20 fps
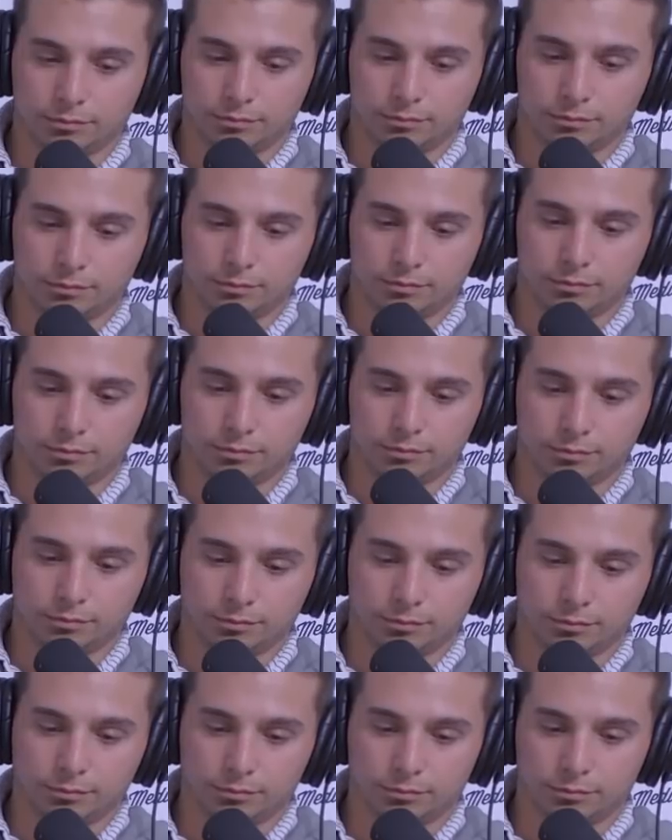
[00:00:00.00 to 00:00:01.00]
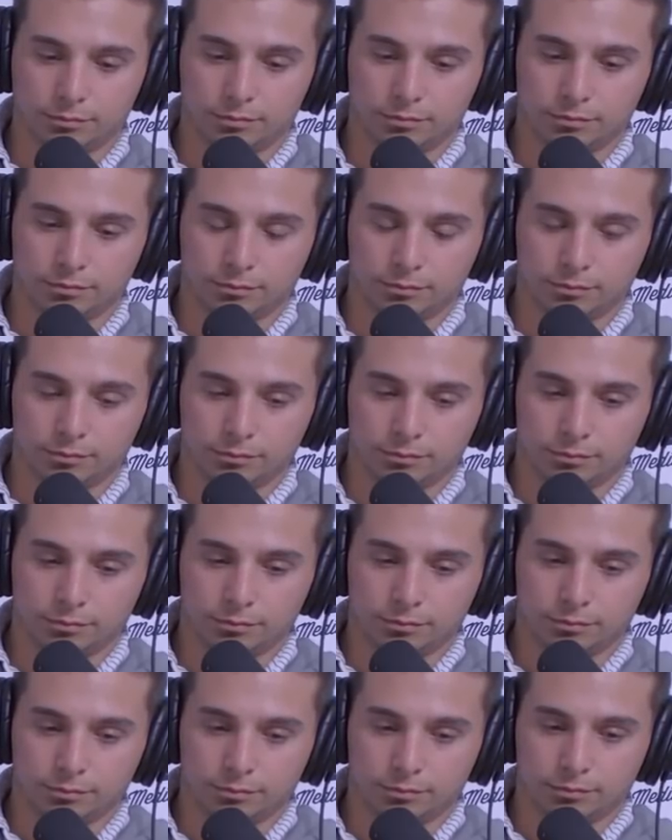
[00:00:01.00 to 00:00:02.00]

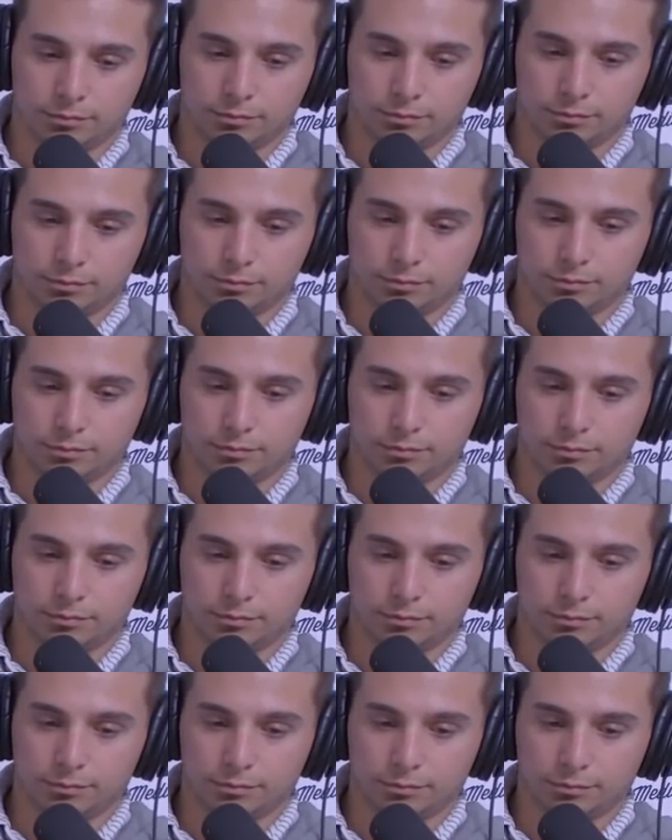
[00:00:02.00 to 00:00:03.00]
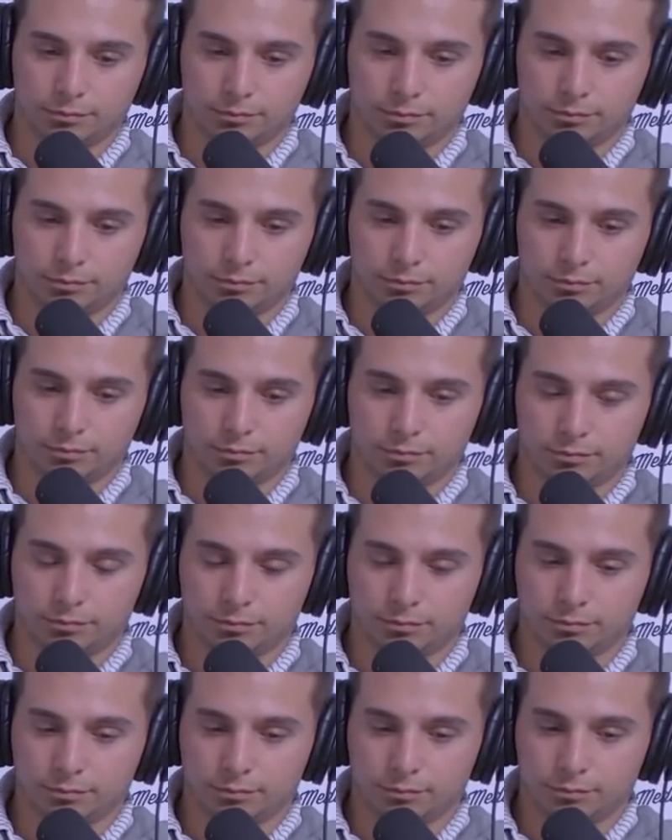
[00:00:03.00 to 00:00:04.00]

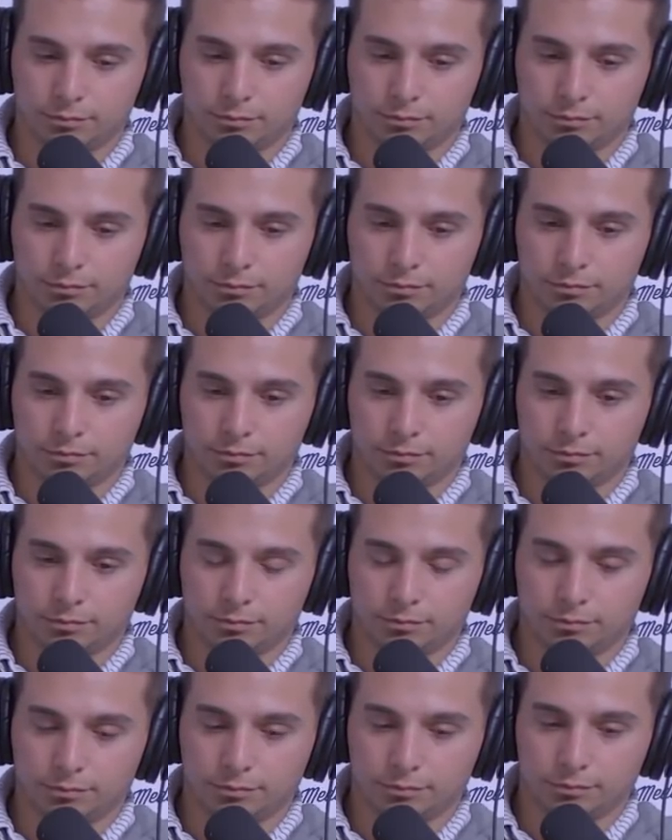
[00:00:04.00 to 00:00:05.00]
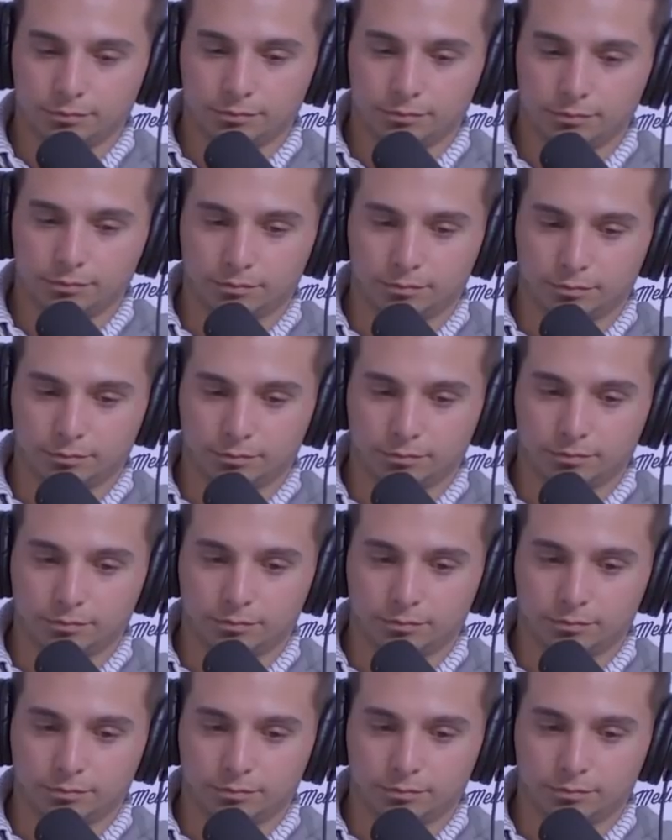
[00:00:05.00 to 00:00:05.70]
[no speech]